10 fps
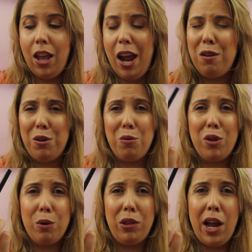I don't do
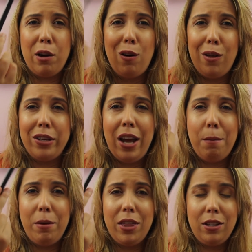liquid liner all the
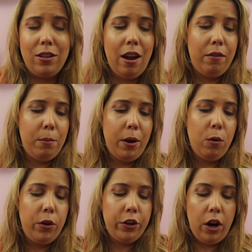time, but this is definitely my
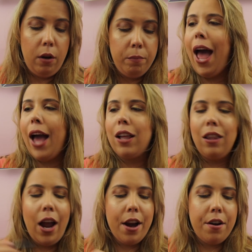Holy Grail. Black
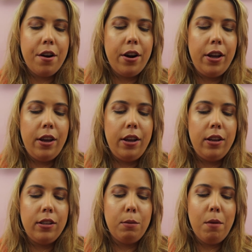liner
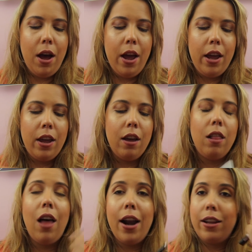is my
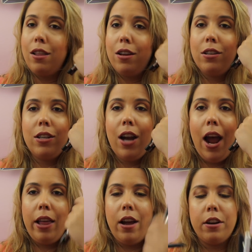Lottie London
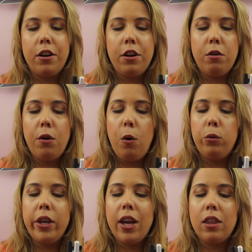eyeliner. You can
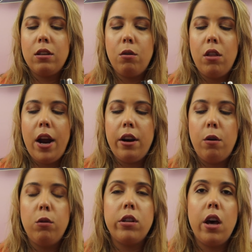only get this online
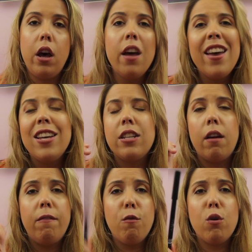at Ulta. It's
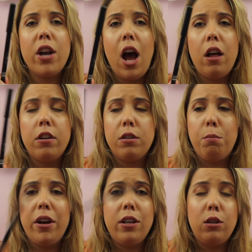like
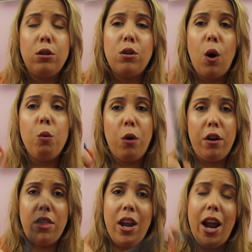$4, but it's so
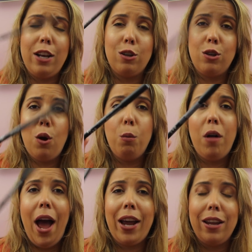worth it and so
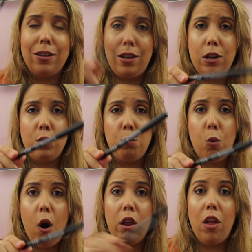black and stays in
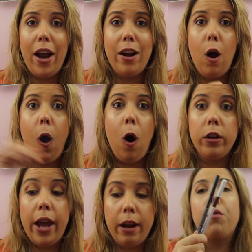your waterline
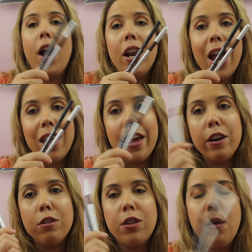all day. Brown
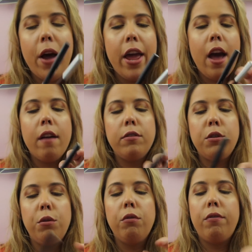eyeliners though, I have
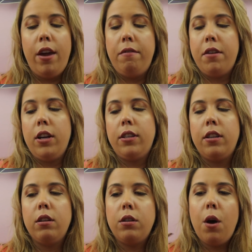two
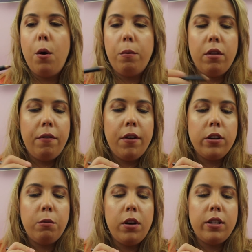favorites. So the
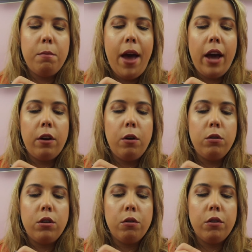first one is MAC
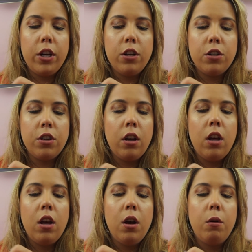Costa Riche,
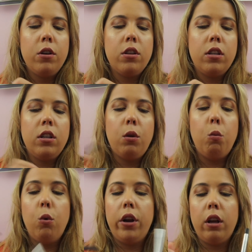which this is a
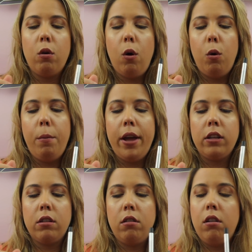wooden kohl
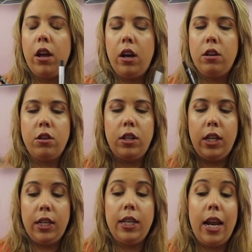pencil, and
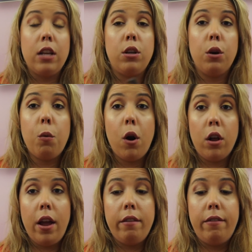it stays in your
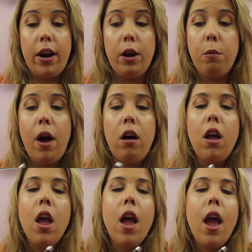waterline very
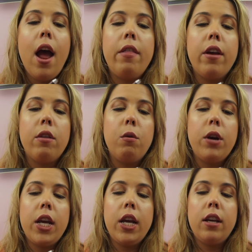well. And the other
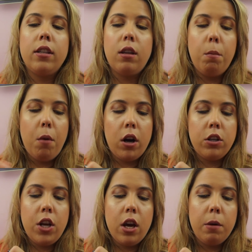one is
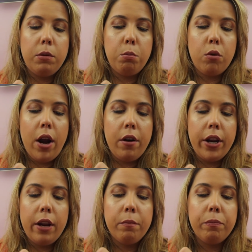Marc Jacobs
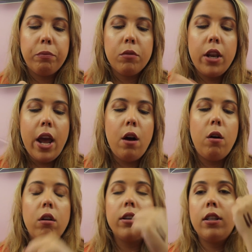Brownie.
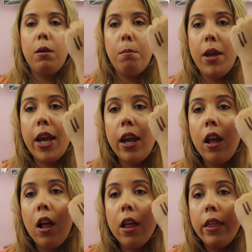Now, to
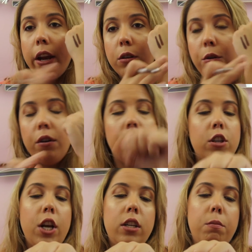me, they are two
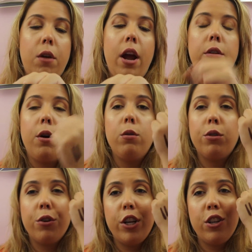different shades of brown.
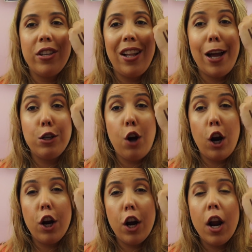Costa Riche is a lot
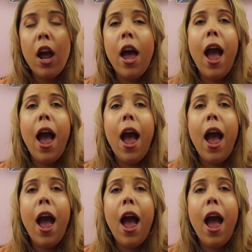darker,